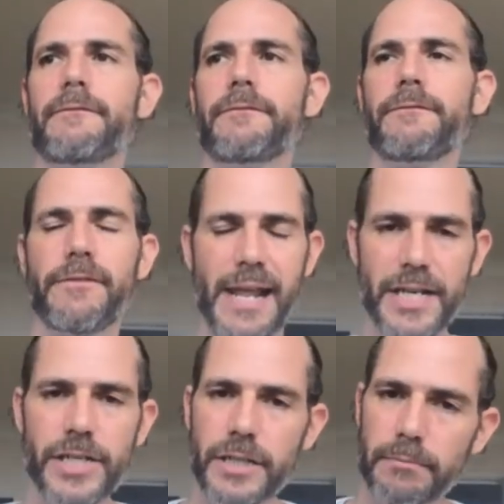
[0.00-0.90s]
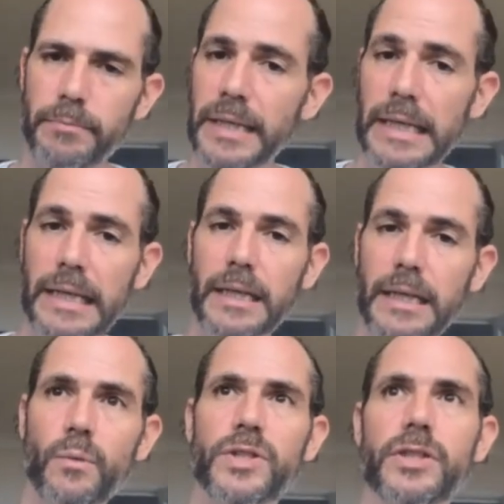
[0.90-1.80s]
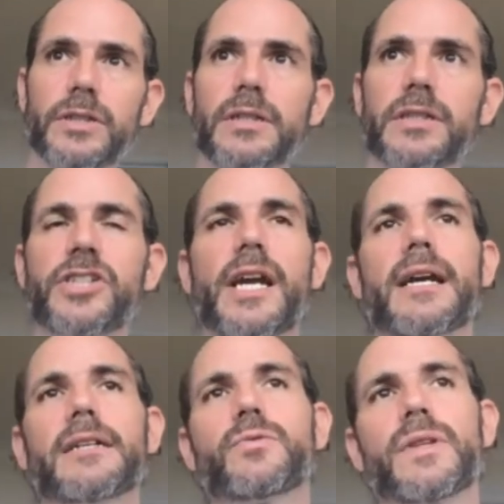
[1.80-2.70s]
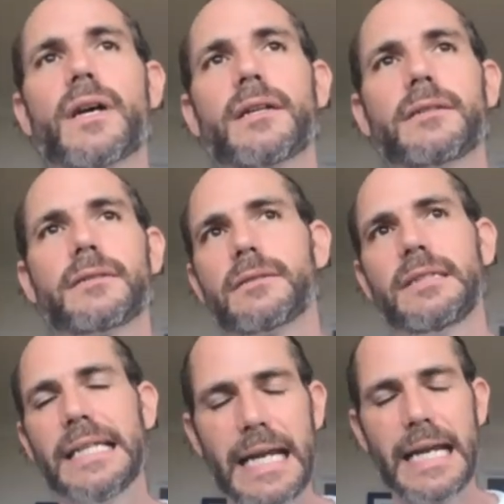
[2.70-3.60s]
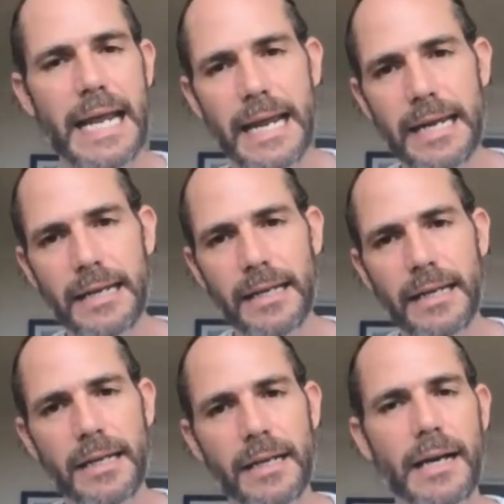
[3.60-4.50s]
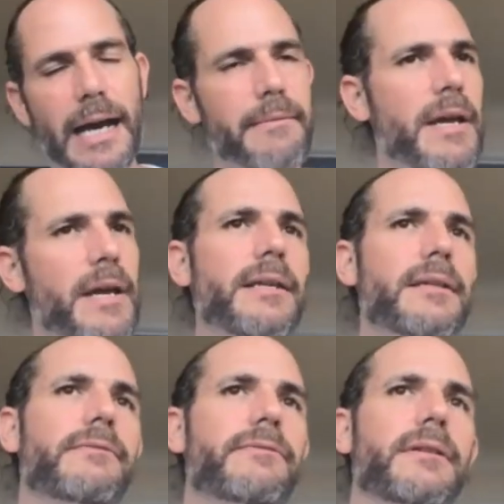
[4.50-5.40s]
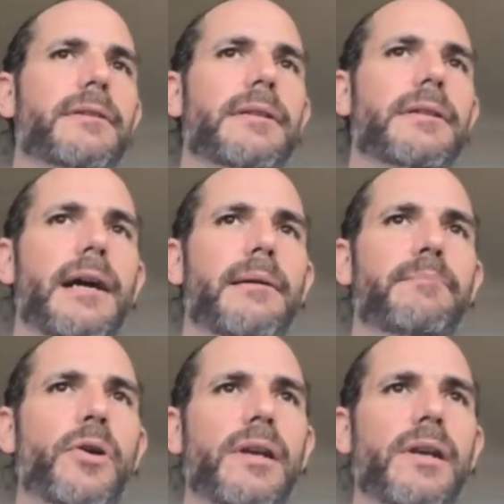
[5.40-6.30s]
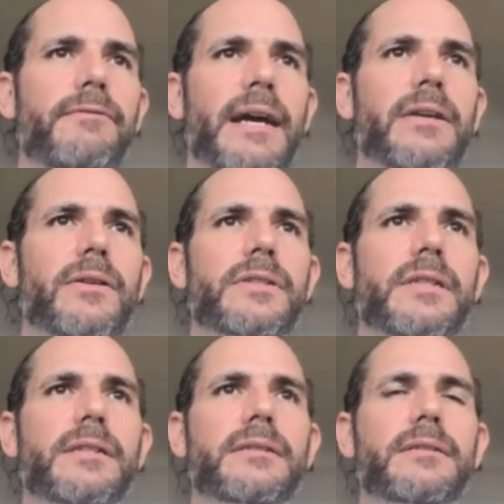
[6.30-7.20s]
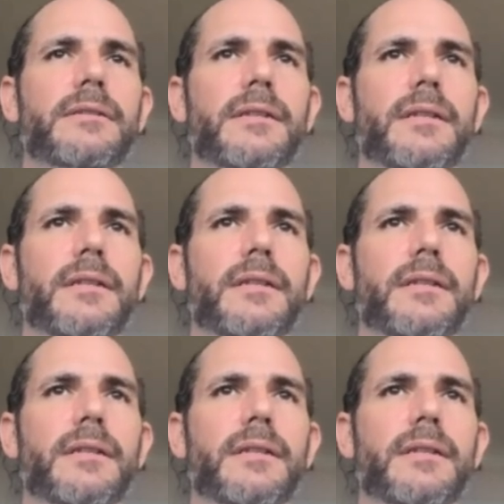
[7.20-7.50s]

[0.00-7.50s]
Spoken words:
fleshed being which shares with us DNA and many different bodily faculties.